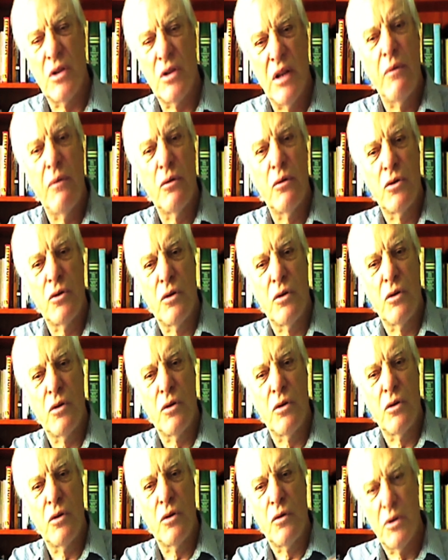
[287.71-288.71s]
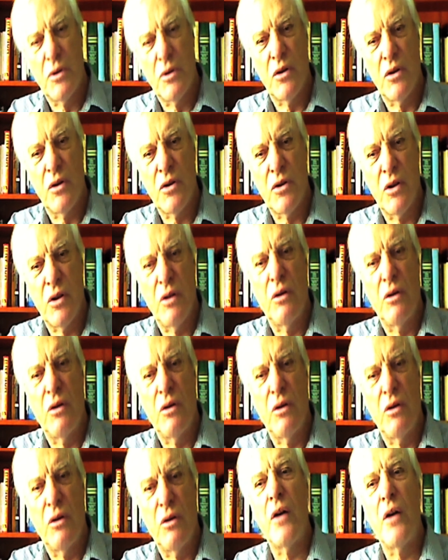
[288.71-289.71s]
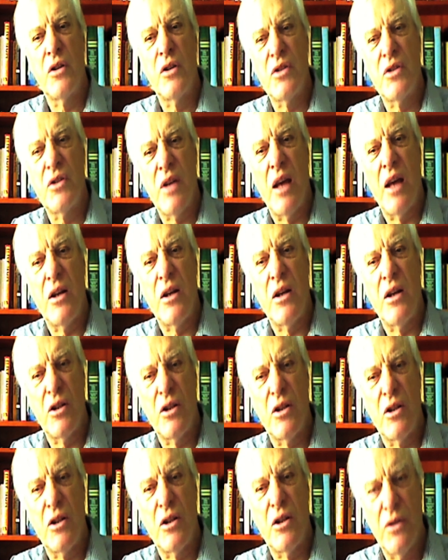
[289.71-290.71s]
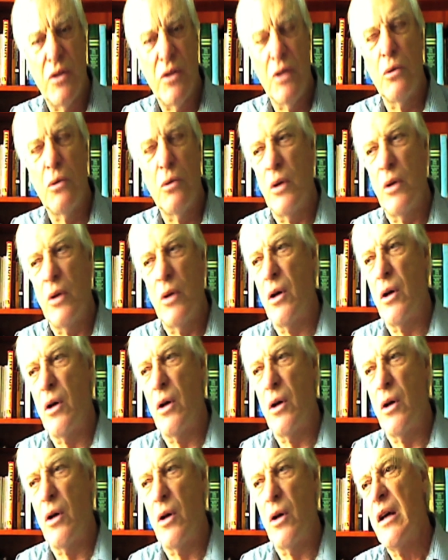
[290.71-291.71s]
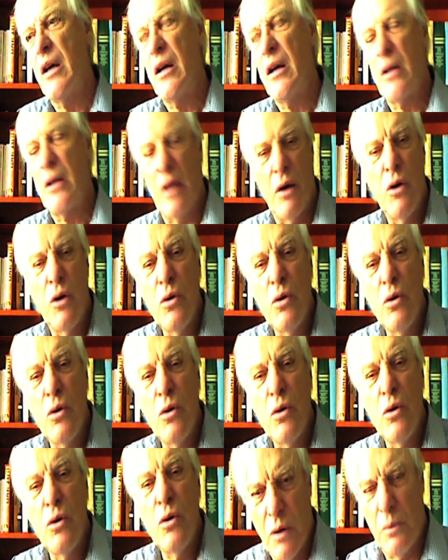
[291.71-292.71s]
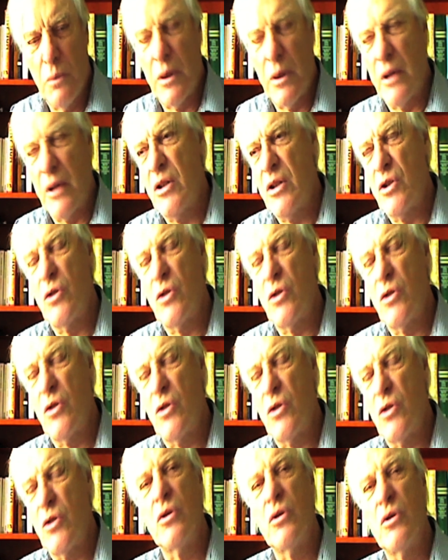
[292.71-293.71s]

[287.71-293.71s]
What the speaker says: levels of competence and understandings of how to deal with those hugely complex issues,